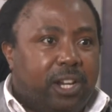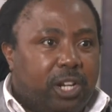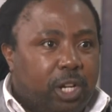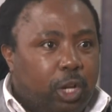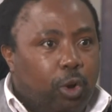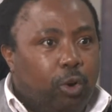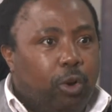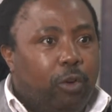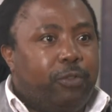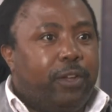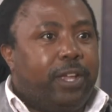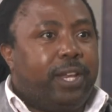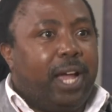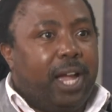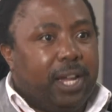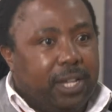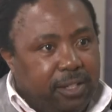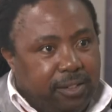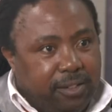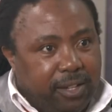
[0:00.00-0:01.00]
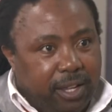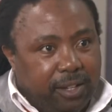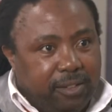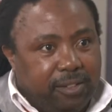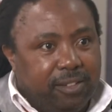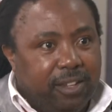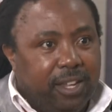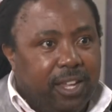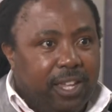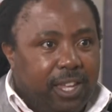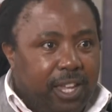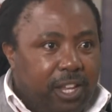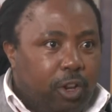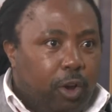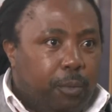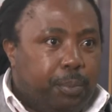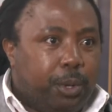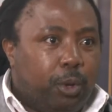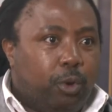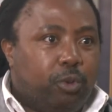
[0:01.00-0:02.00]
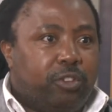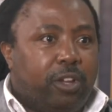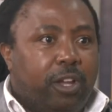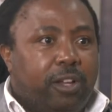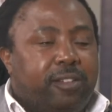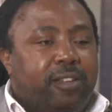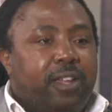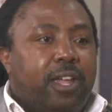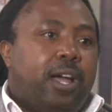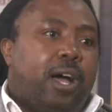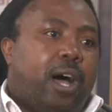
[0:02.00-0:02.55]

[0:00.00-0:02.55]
role of an architect in your project?